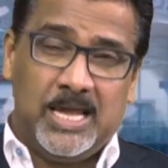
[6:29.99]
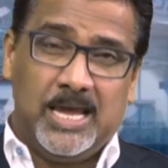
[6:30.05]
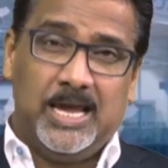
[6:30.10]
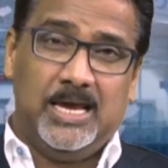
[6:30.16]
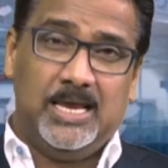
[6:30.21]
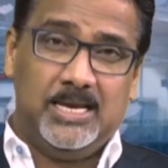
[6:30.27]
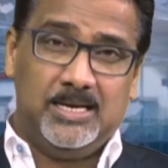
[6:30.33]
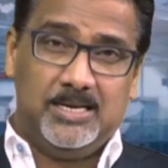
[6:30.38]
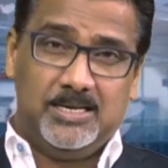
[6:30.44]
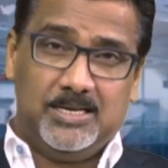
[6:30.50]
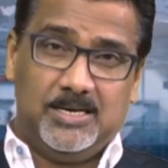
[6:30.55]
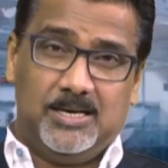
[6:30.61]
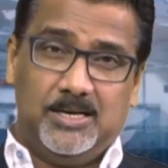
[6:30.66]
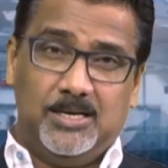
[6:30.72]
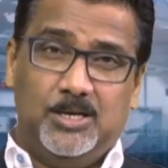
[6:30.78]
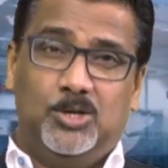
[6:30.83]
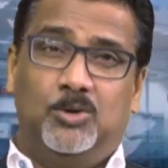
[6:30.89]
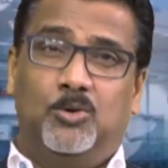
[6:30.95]
And
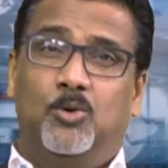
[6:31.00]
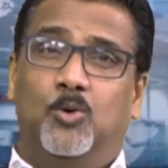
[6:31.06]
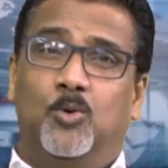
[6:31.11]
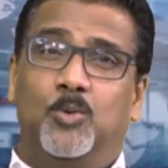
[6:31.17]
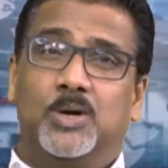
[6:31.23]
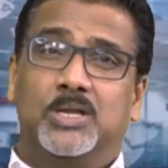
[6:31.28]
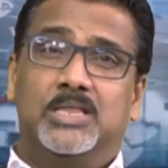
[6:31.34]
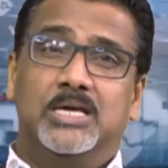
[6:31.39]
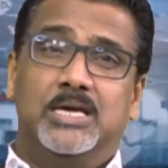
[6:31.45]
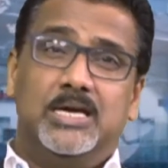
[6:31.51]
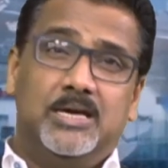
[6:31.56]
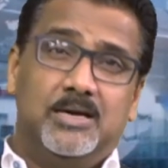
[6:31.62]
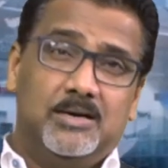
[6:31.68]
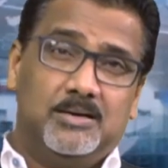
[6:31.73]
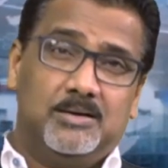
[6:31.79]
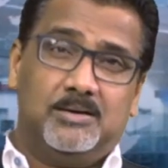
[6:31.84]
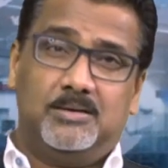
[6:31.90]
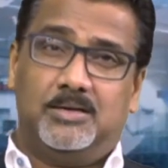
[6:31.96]
over the
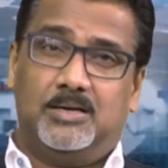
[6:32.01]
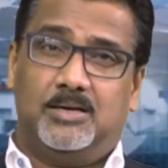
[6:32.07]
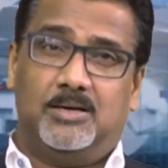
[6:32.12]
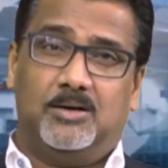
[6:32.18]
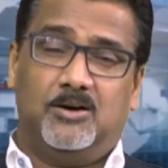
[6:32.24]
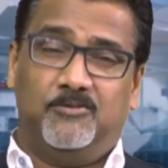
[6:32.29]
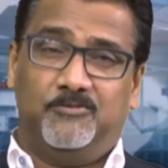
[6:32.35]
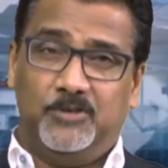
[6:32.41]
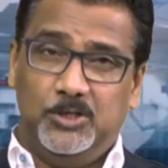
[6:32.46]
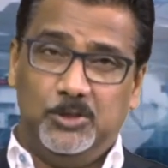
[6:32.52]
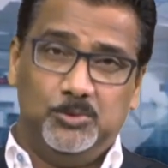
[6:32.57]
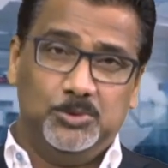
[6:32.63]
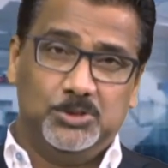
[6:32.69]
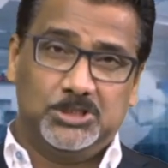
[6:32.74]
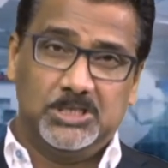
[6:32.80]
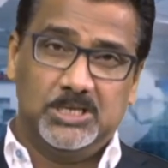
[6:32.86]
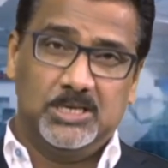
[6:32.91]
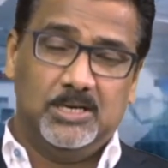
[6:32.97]
year of
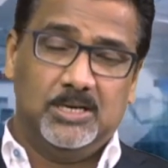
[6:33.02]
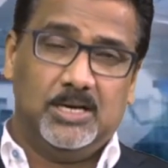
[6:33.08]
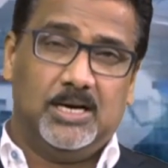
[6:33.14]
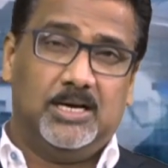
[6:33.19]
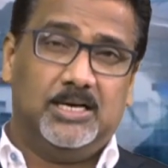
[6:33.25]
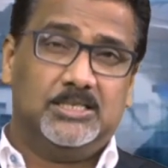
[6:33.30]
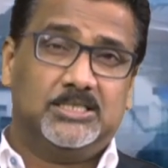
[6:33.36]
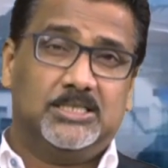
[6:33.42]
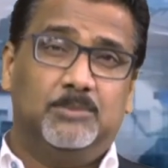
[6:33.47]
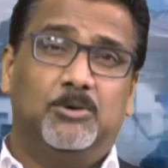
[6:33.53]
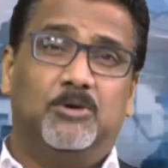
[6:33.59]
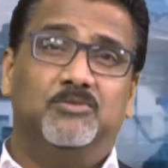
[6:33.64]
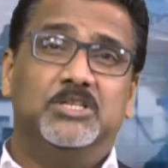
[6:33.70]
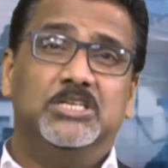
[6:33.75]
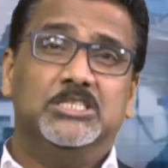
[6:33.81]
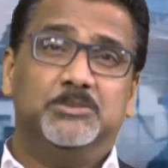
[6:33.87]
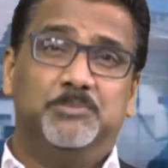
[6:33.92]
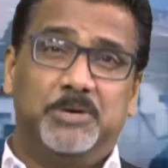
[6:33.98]
use, some of
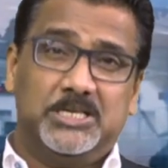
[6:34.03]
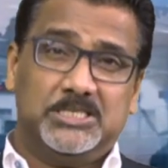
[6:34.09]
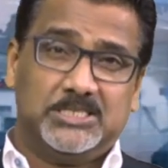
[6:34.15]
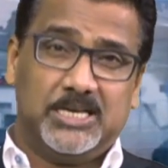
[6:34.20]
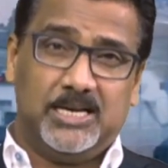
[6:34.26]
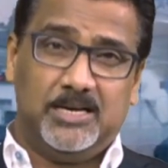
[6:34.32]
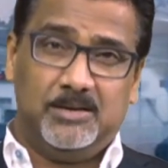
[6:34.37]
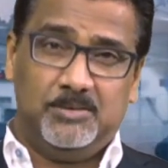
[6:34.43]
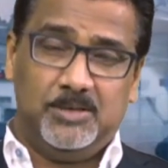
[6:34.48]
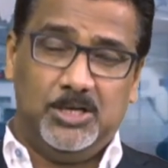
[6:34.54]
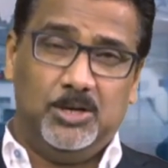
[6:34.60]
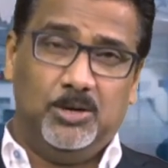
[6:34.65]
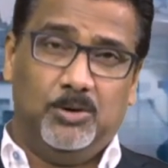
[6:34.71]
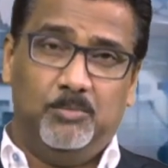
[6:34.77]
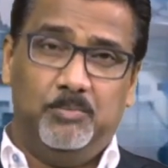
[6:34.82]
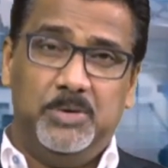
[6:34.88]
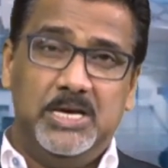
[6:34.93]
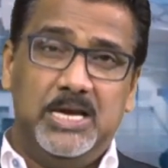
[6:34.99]
these bricks can
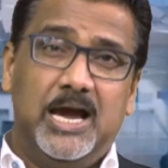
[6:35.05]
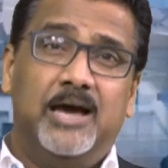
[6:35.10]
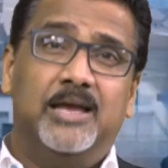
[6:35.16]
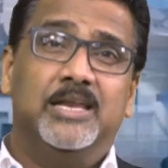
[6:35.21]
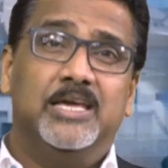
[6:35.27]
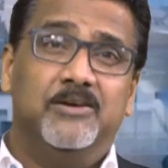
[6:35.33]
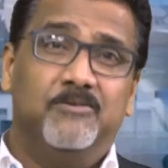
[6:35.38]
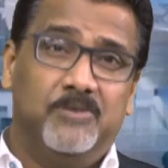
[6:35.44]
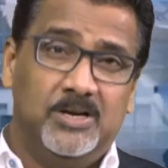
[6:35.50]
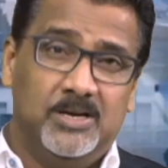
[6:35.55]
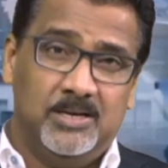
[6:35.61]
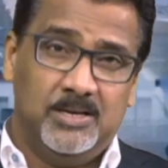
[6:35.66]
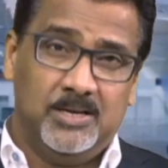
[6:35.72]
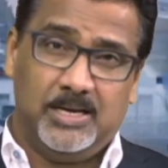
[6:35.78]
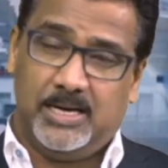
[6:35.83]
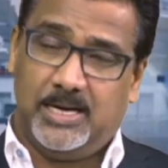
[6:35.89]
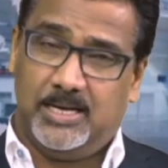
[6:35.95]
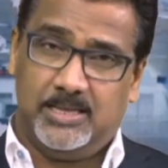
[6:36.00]
be uneven,
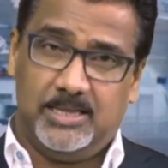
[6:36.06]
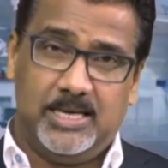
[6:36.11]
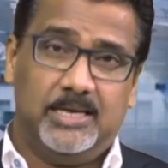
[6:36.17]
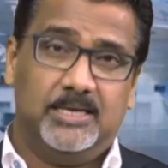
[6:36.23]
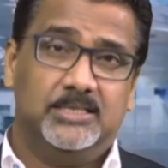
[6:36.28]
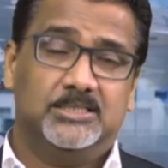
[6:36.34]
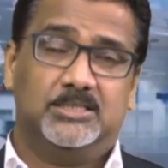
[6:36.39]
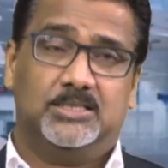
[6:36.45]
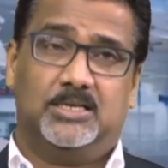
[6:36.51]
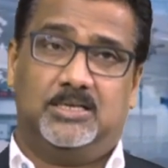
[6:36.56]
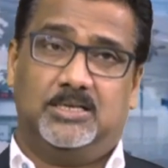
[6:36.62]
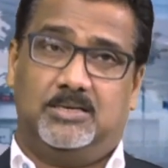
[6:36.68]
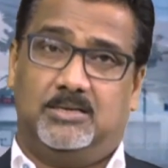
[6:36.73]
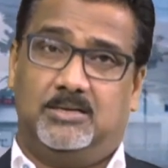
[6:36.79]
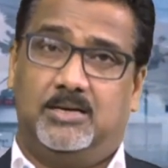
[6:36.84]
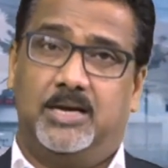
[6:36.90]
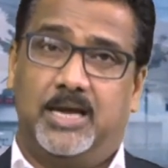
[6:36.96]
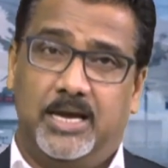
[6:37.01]
and that is
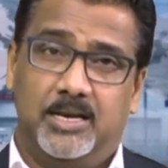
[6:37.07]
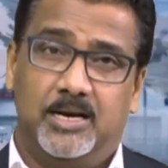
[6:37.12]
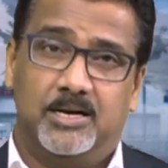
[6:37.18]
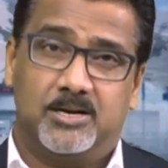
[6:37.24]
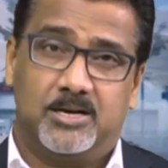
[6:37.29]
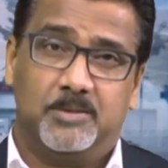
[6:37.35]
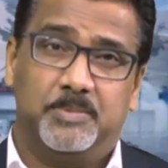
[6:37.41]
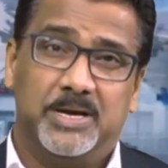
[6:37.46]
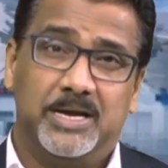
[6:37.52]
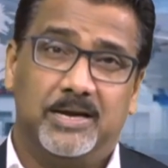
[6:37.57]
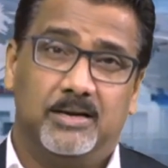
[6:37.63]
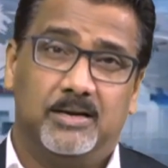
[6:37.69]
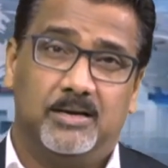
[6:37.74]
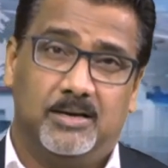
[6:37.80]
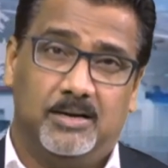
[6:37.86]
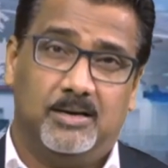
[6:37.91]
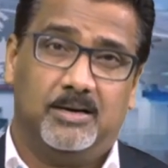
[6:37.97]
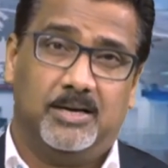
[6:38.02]
again a tripping
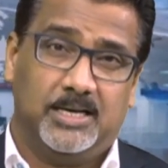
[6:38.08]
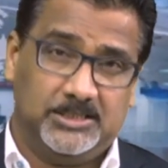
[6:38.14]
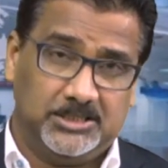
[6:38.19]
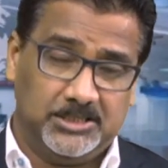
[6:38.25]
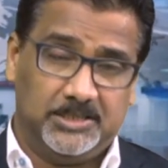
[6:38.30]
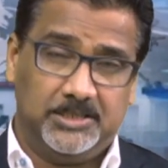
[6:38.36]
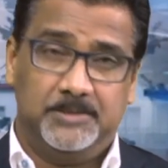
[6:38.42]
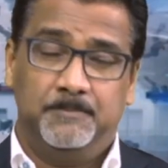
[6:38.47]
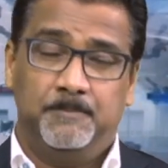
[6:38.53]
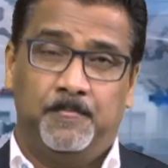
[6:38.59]
hazard.